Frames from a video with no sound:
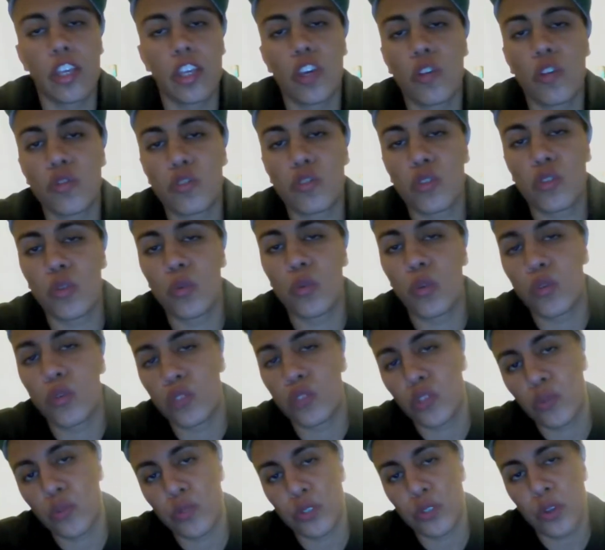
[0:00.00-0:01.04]

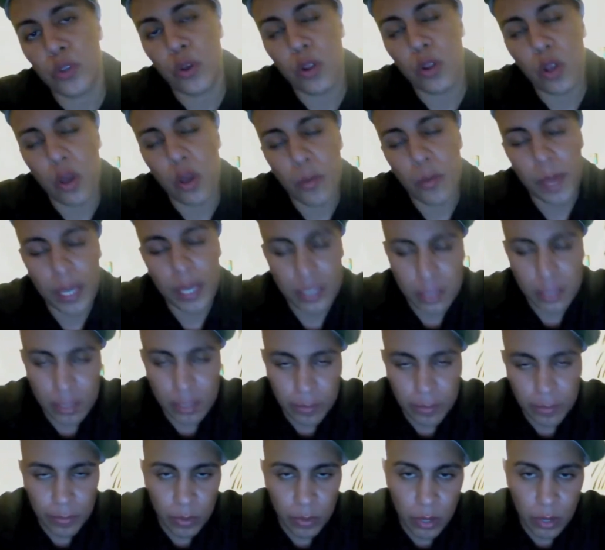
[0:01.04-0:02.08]
YouTube, what's going on, man? It's
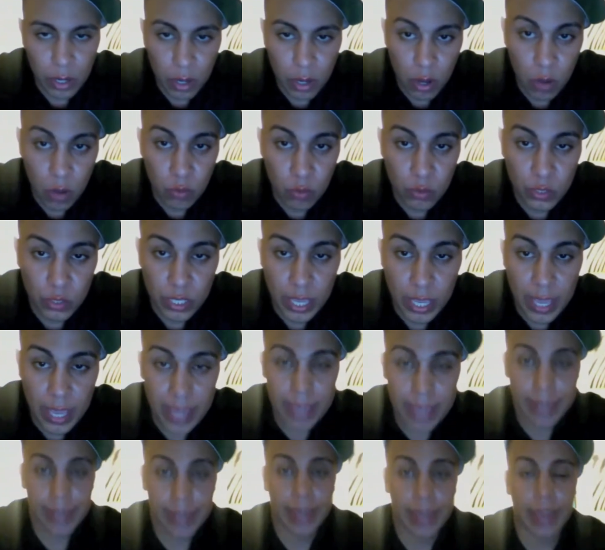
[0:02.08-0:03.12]
your boy Los,
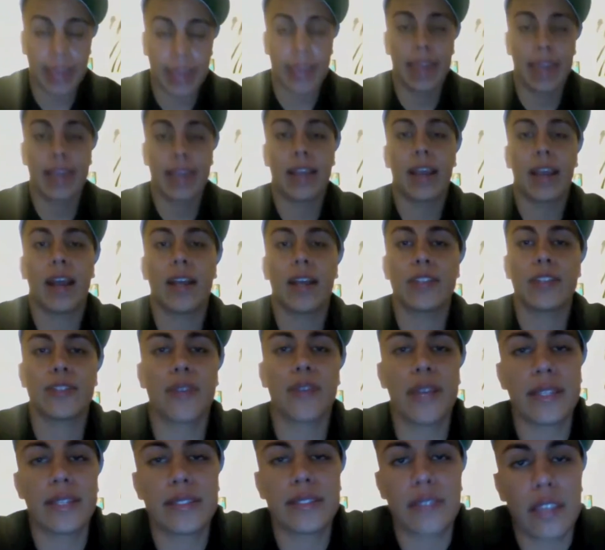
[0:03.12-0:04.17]
aka
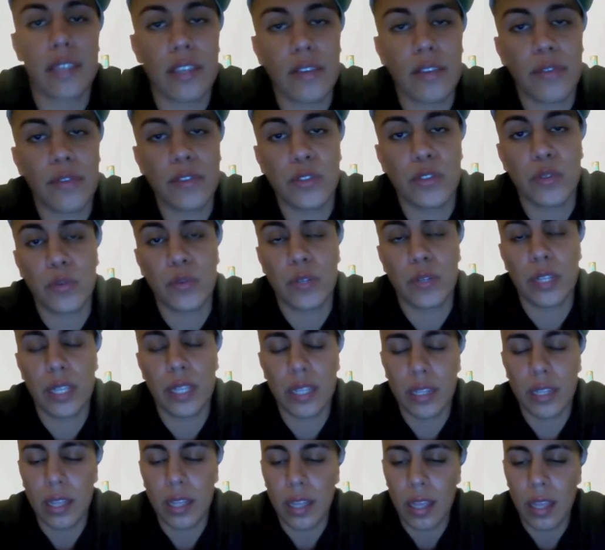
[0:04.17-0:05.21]
Contrast. Thank you for tuning
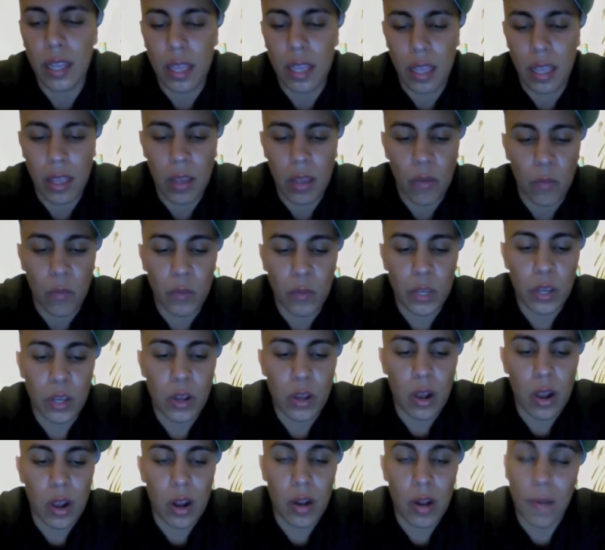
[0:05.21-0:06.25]
in. We
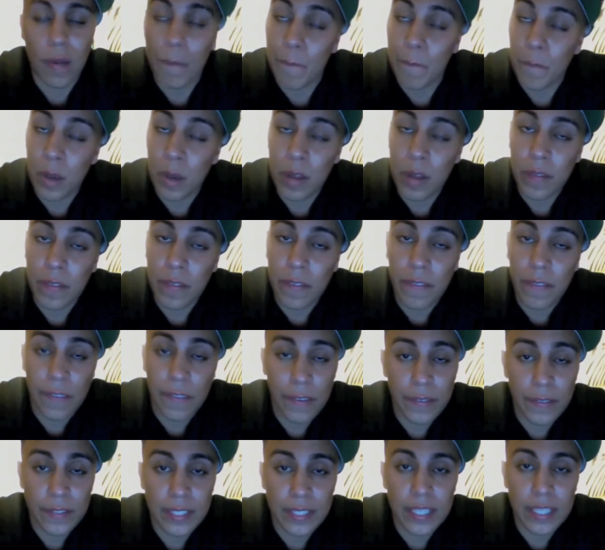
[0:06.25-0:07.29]
are month
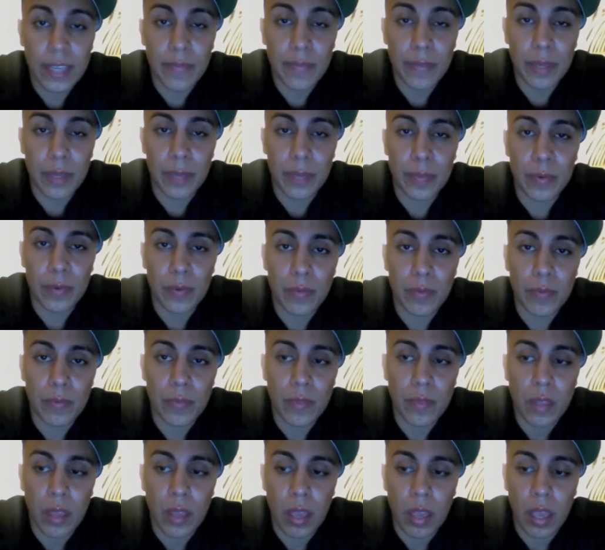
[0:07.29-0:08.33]
15, people,
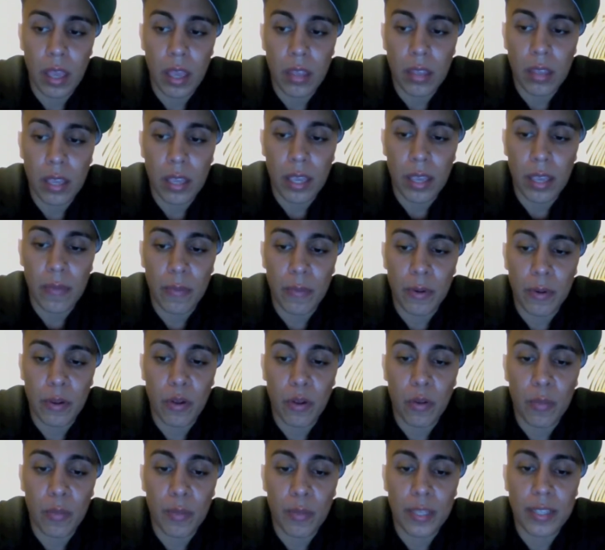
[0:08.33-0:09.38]
and
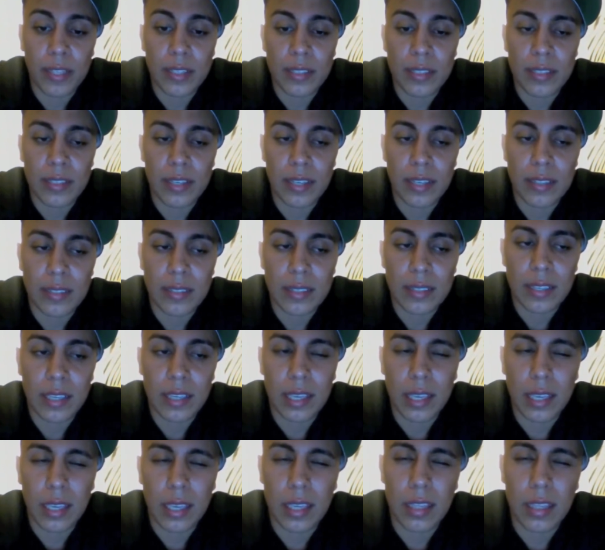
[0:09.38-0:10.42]
we'll be
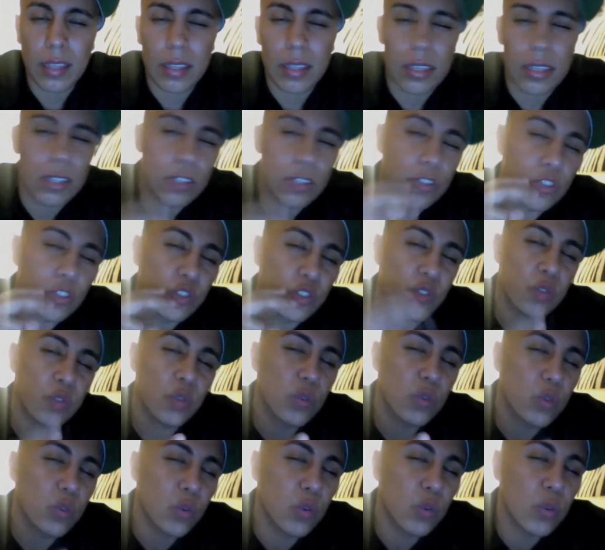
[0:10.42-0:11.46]
discussing
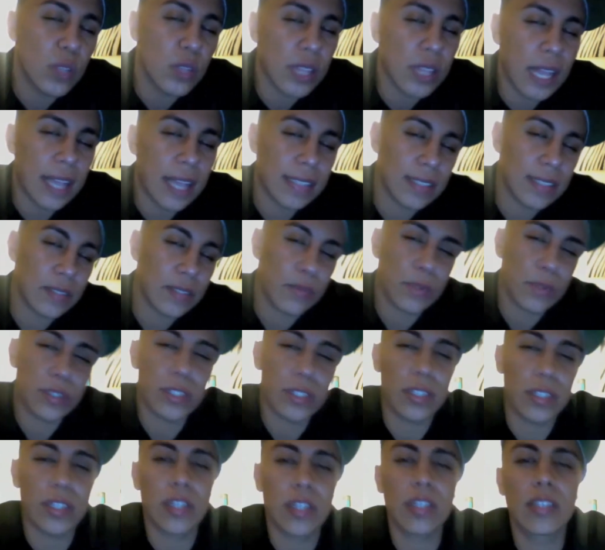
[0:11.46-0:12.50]
two classes,
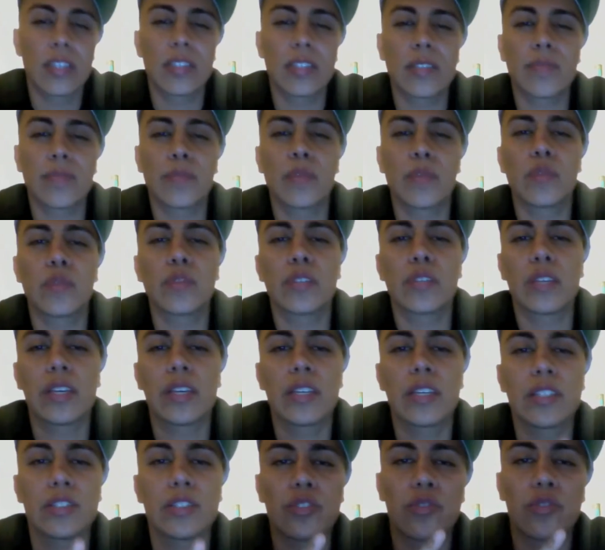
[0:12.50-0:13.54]
which is Music
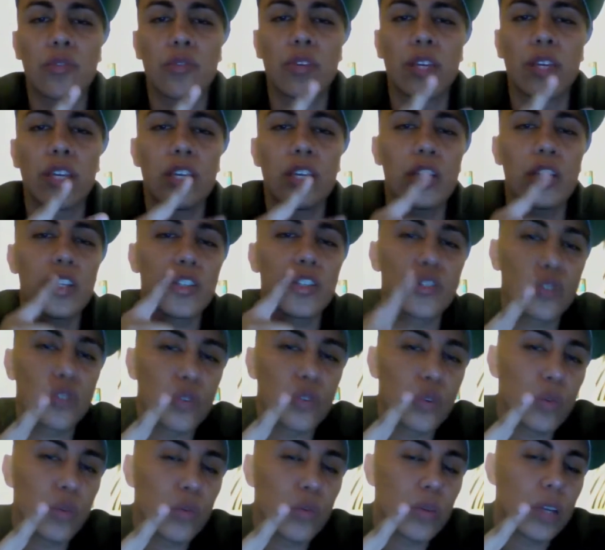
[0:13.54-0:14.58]
History
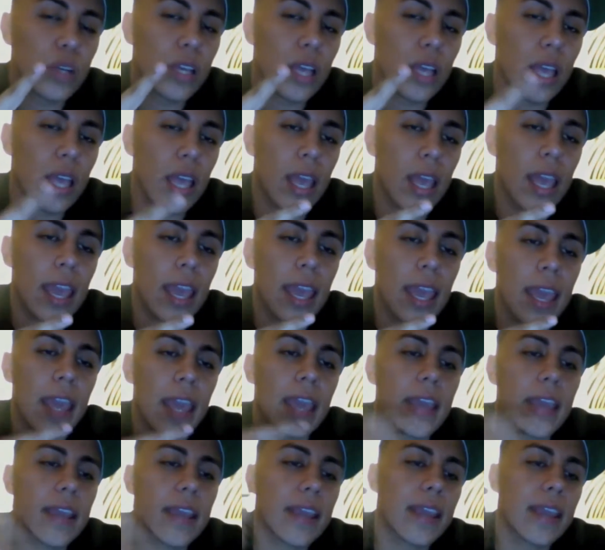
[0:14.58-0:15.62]
2
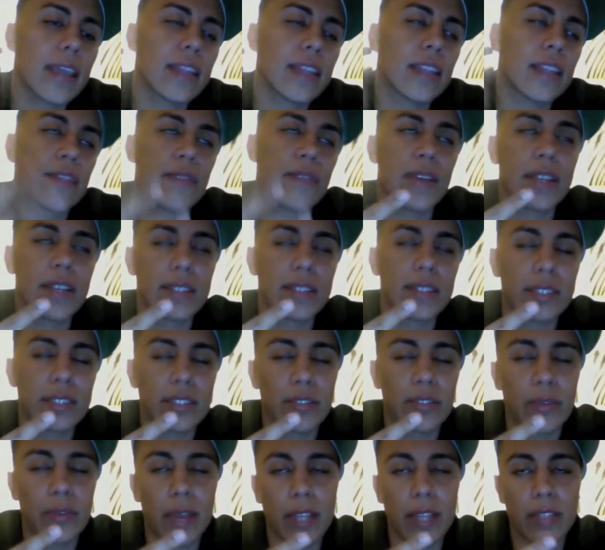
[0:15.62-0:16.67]
and Advanced
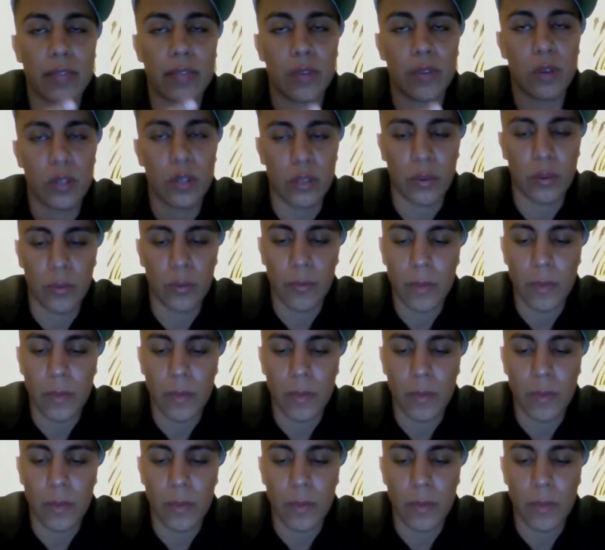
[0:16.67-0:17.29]
Interactive Audio.